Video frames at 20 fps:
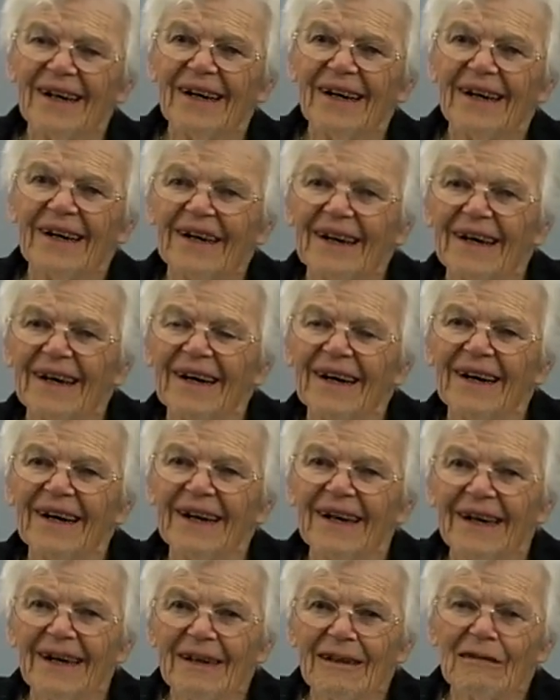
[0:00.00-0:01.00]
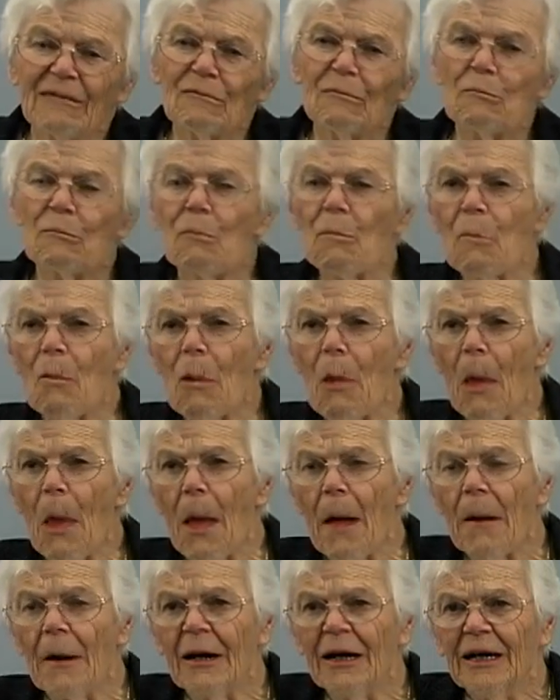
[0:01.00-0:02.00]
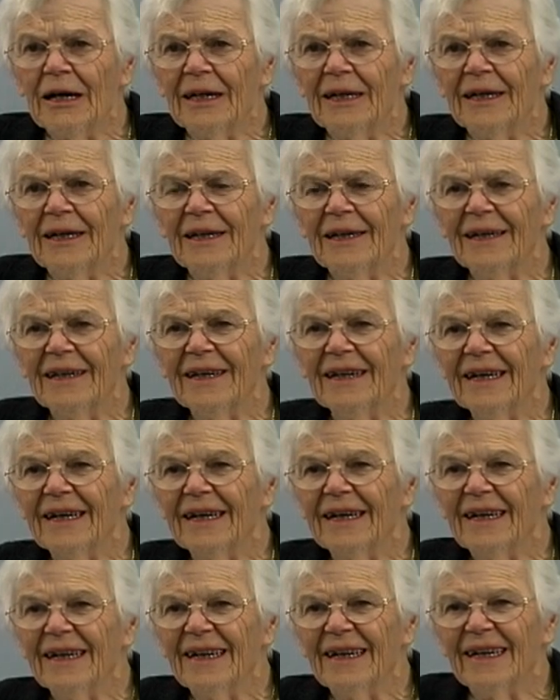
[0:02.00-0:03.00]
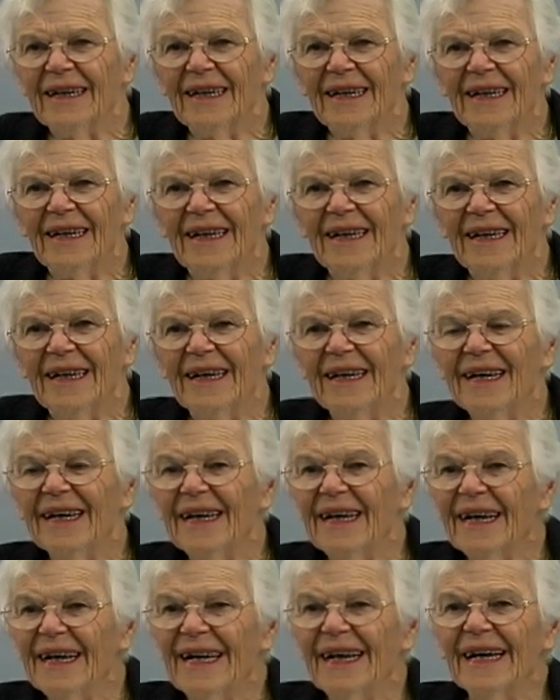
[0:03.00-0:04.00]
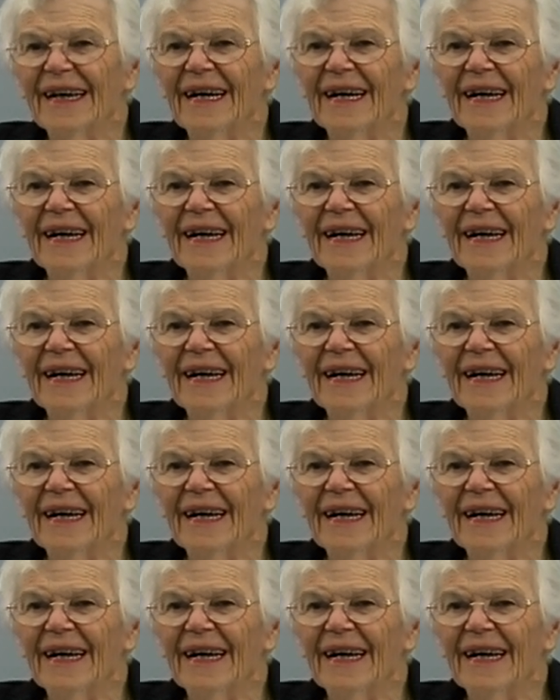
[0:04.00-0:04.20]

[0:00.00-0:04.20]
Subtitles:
And so what would be how should we approach that